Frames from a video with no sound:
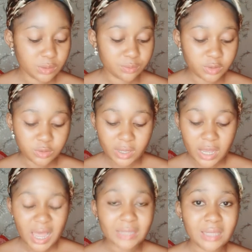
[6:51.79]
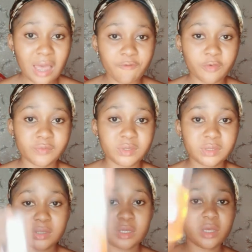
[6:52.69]
so you can add half of
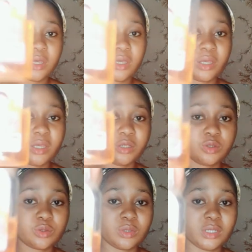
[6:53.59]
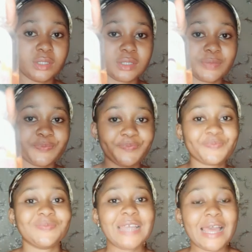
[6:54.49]
this into it.
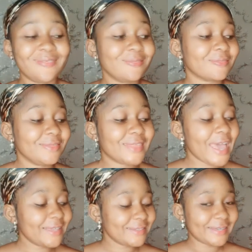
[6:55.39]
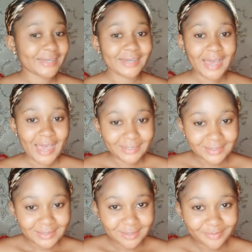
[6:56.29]
Then
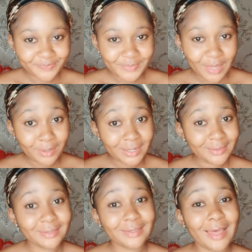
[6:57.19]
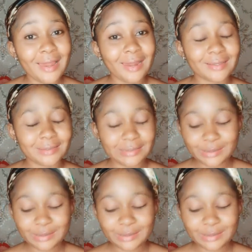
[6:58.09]
guys, another thing that I learned,